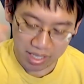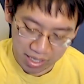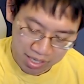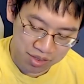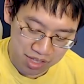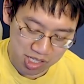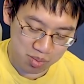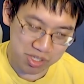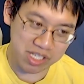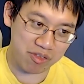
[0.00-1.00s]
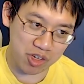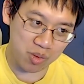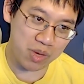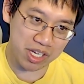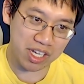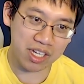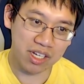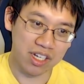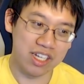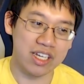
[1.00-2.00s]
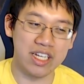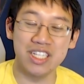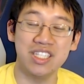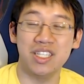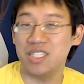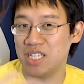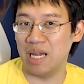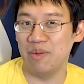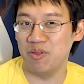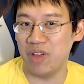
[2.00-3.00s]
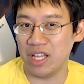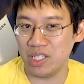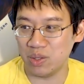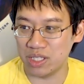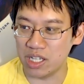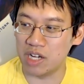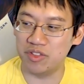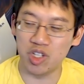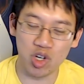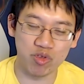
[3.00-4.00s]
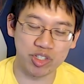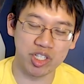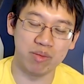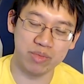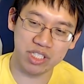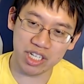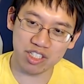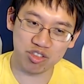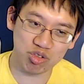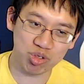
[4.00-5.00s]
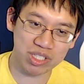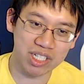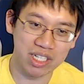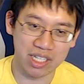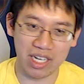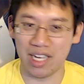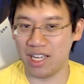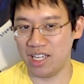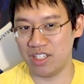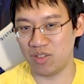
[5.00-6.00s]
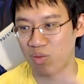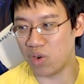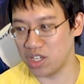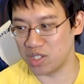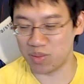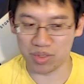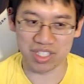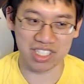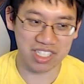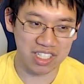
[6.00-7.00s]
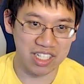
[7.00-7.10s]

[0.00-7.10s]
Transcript: In this specific meta, is this type of value enough to overcome Jade Druid and Raza Priest?